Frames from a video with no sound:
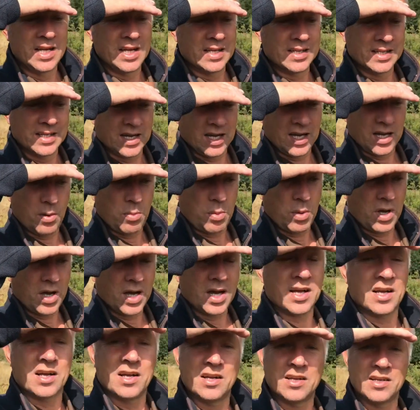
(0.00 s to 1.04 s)
car park?
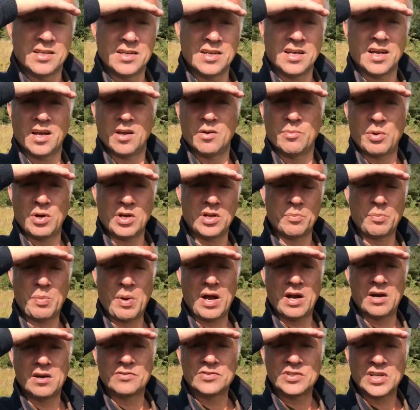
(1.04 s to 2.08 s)
No, by the
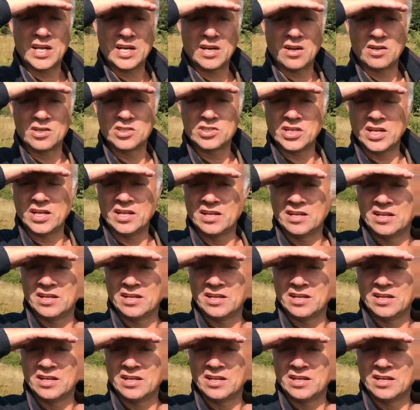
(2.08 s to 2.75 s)
power of technology,